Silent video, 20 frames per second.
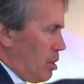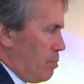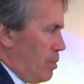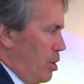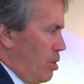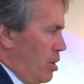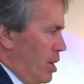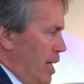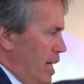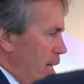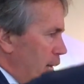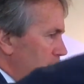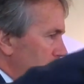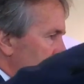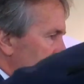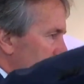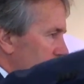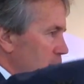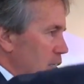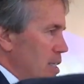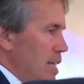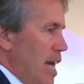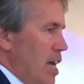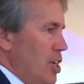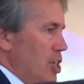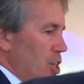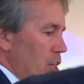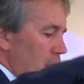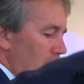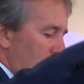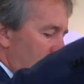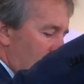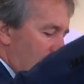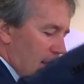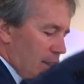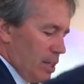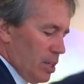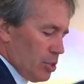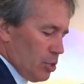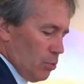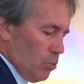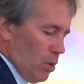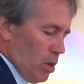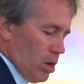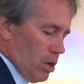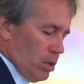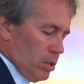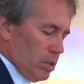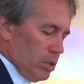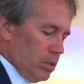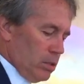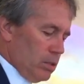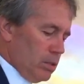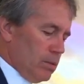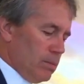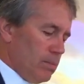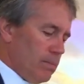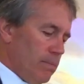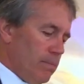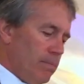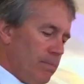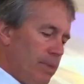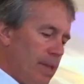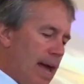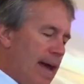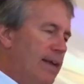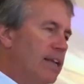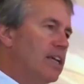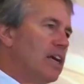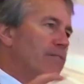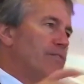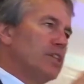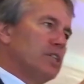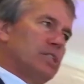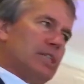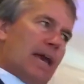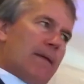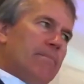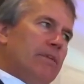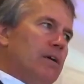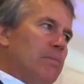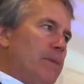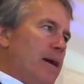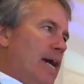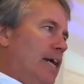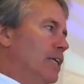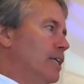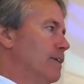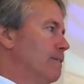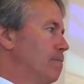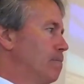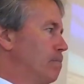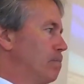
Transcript: community, this nation, and this world, and give the same command.